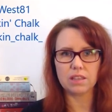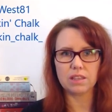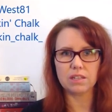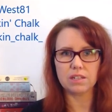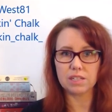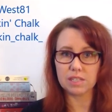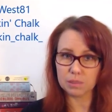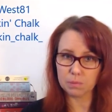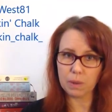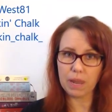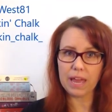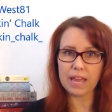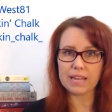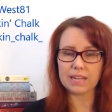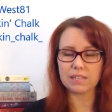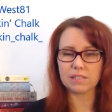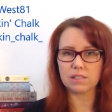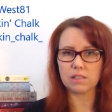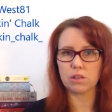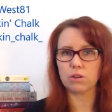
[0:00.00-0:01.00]
the
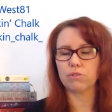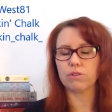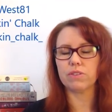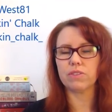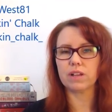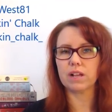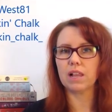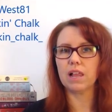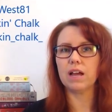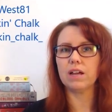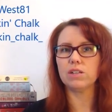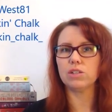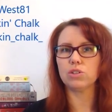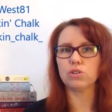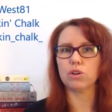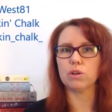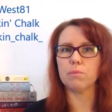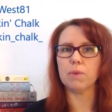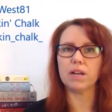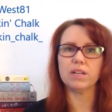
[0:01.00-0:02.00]
displays that are in the
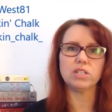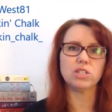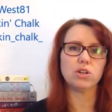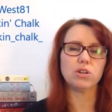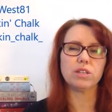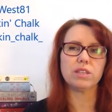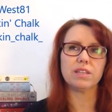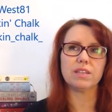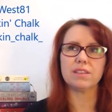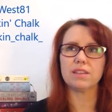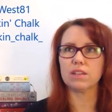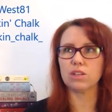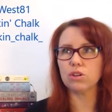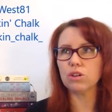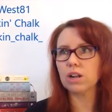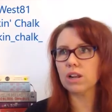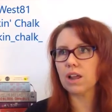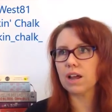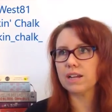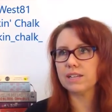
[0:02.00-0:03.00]
classroom. I don't think they're
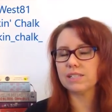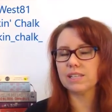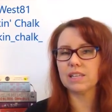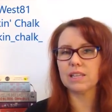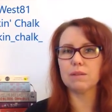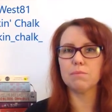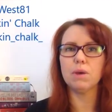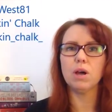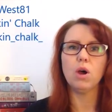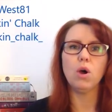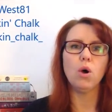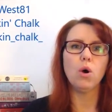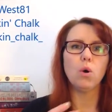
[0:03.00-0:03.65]
utilizing them.